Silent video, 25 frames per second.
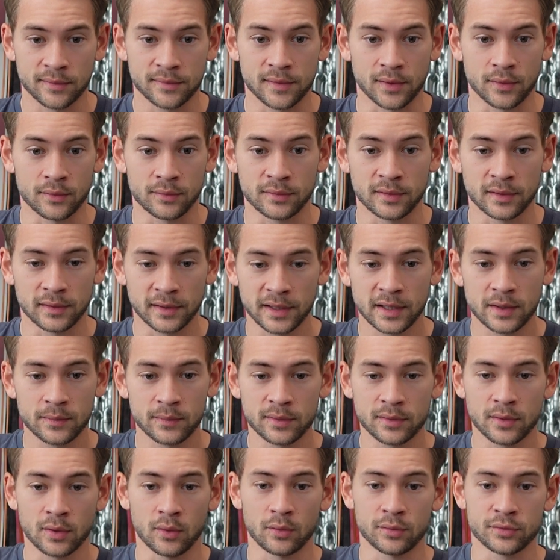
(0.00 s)
So the
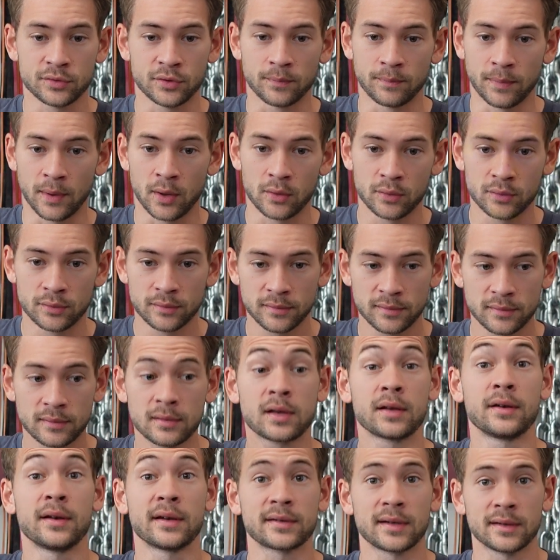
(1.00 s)
ligaments hold your bones,
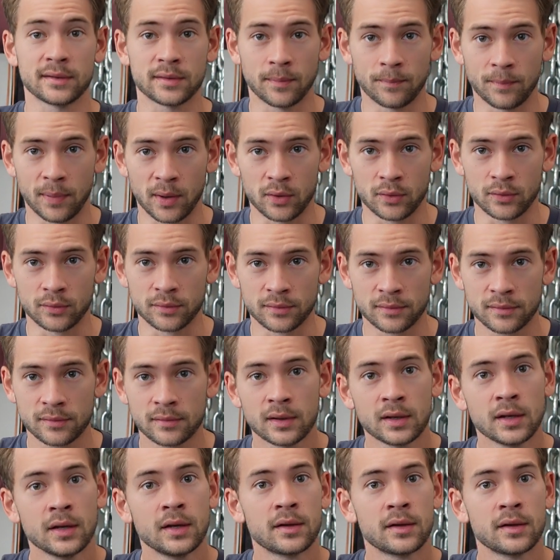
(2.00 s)
connecting to bones.